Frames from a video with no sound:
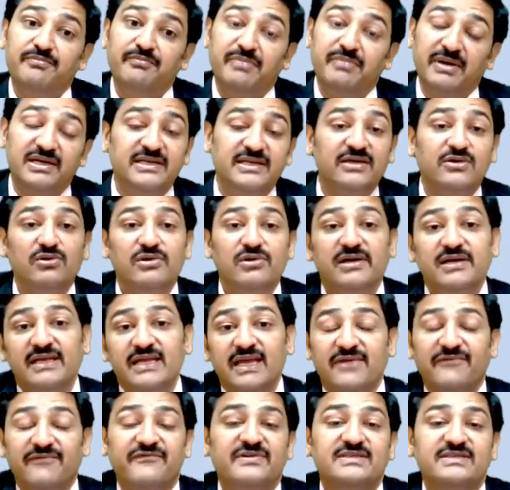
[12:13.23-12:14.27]

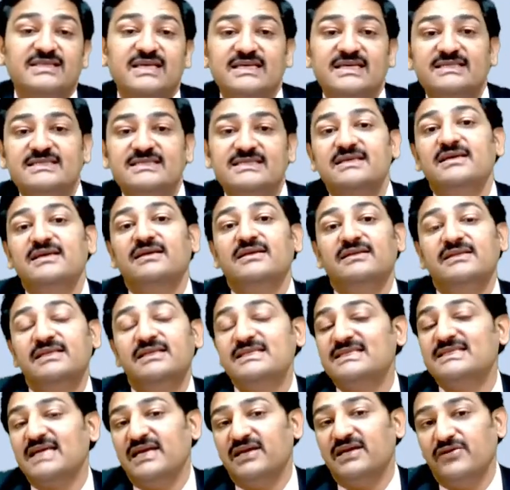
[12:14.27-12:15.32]
particularly emphasize
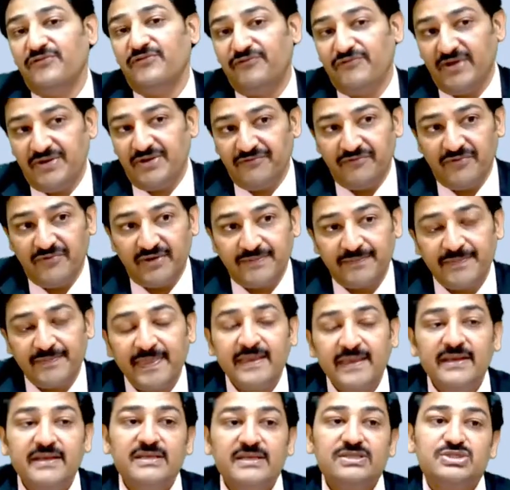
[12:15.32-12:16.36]
this kind of framework.
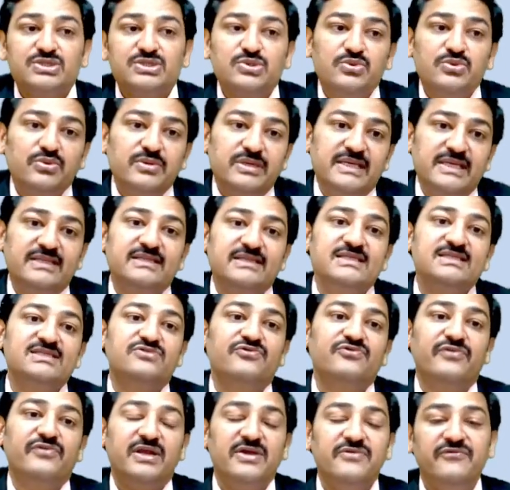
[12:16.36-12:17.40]
So, in this
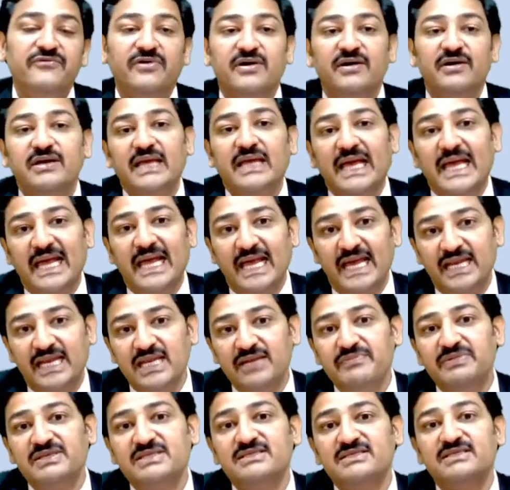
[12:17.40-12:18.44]
framework,
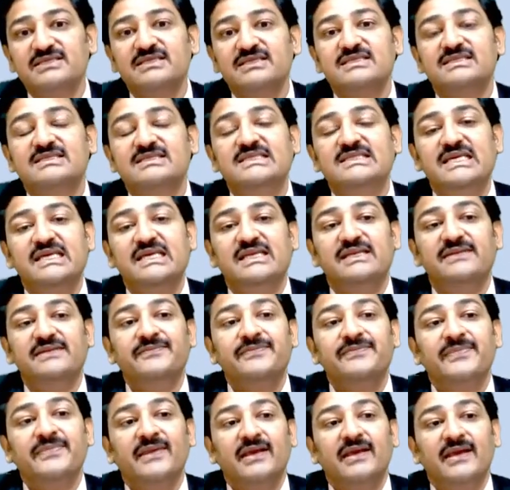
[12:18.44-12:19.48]
any business is
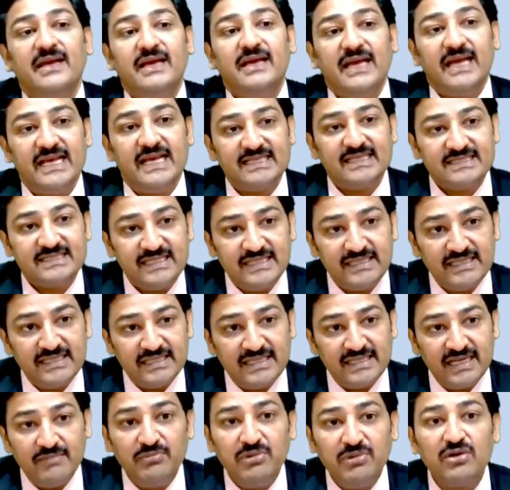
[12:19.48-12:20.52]
seen as the
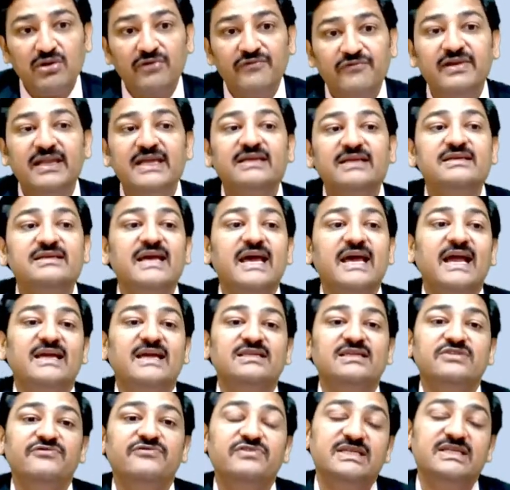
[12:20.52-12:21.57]
number of linked
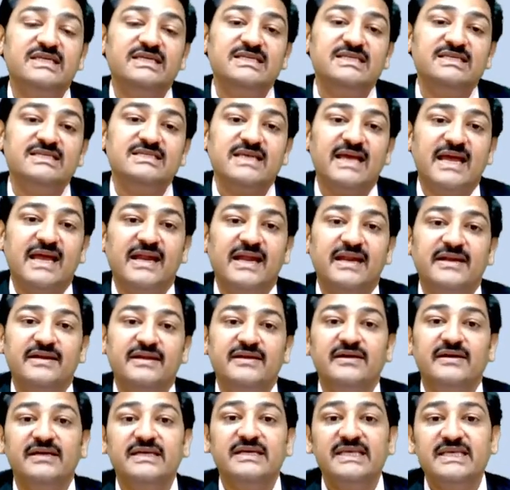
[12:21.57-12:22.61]
activities
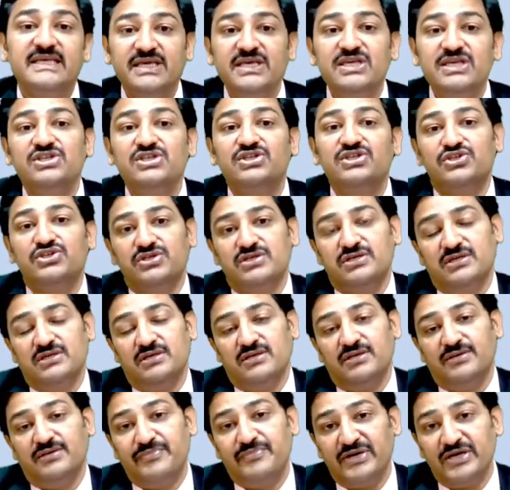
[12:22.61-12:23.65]
and each
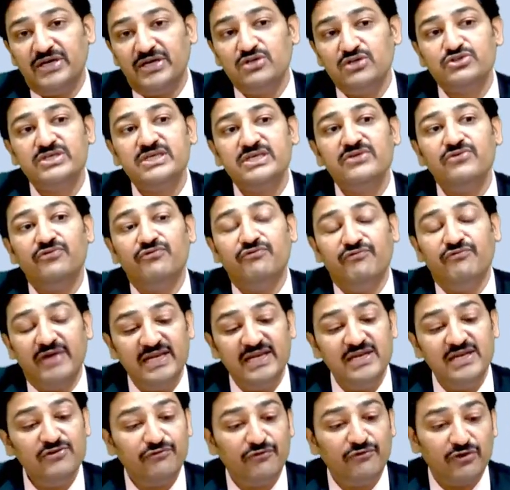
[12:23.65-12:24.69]
producing
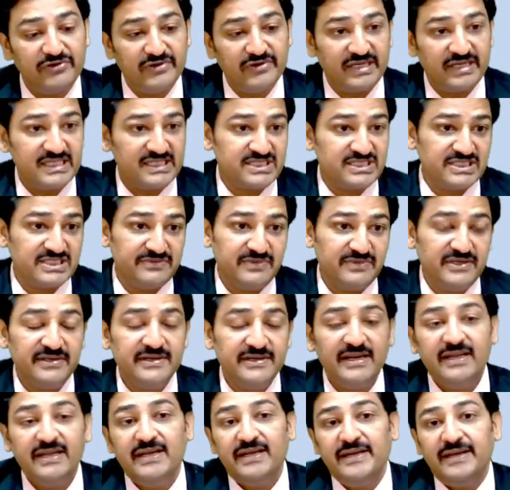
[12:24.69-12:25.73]
value for the customer